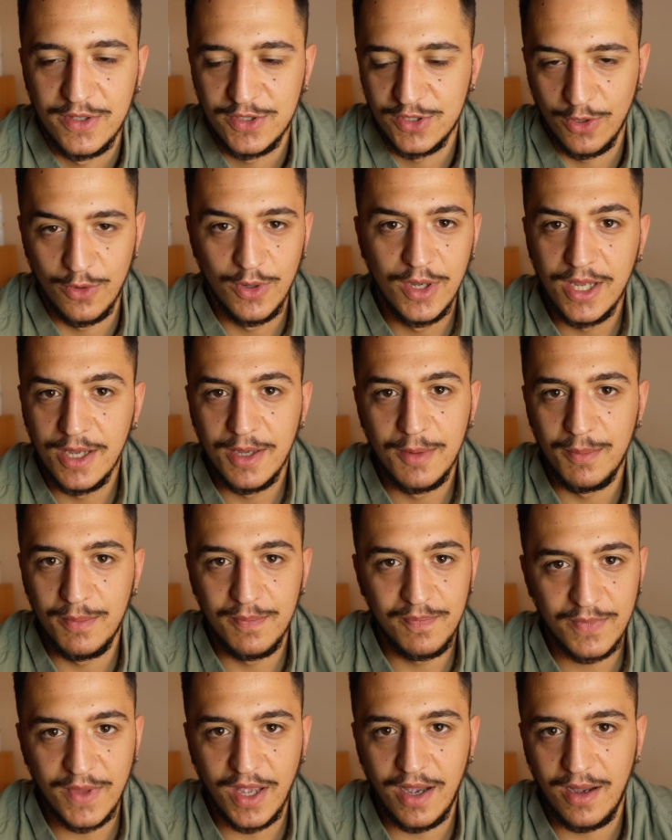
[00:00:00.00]
So
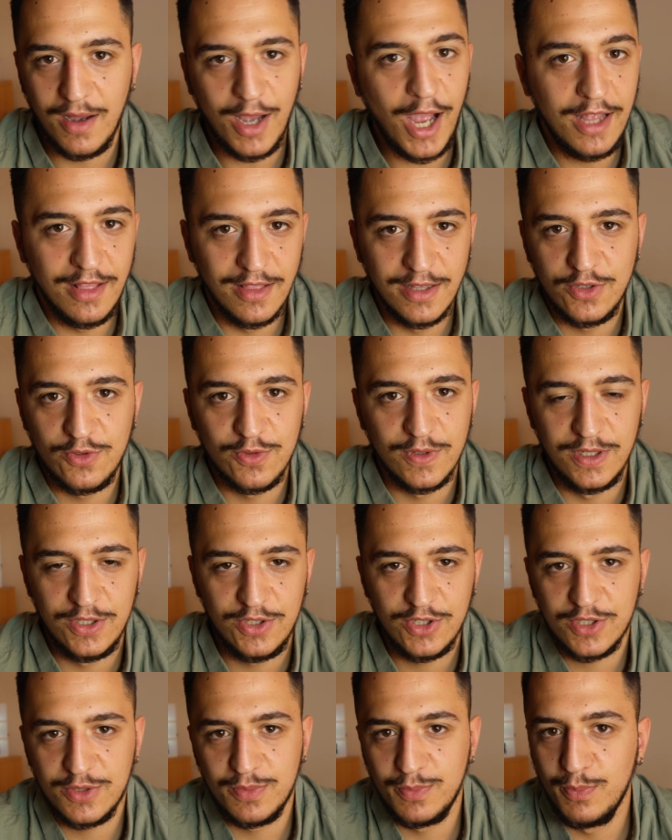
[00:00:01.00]
I literally
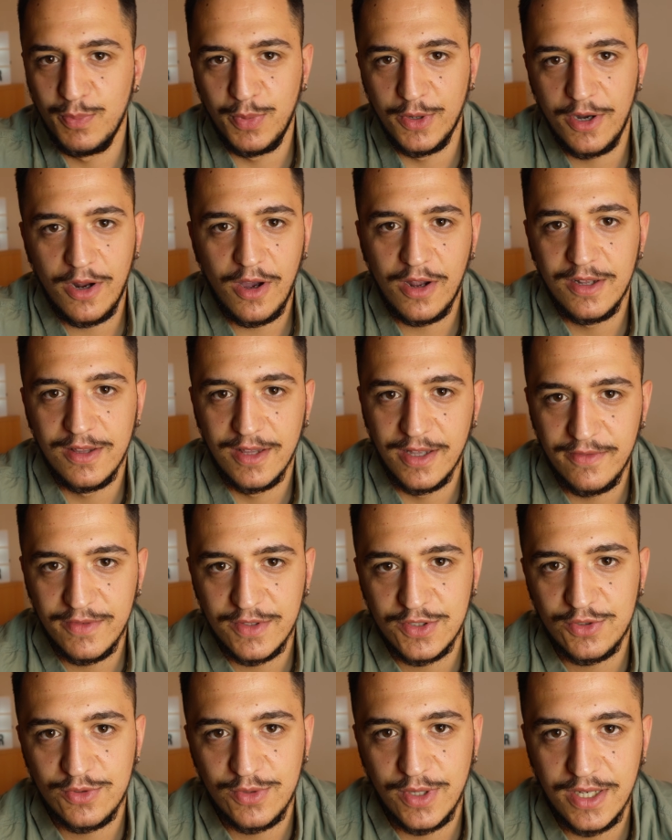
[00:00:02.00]
just put on
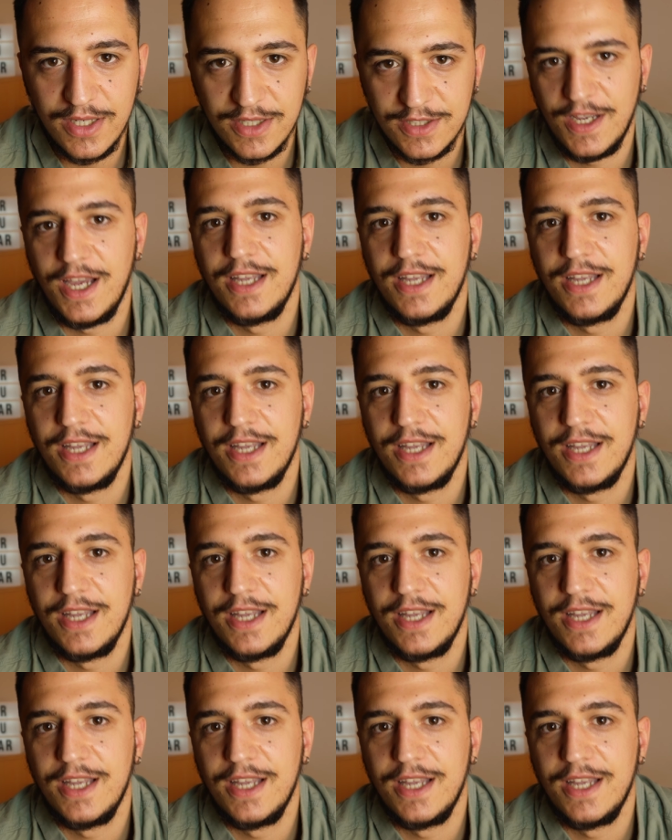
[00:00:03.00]
11 strings.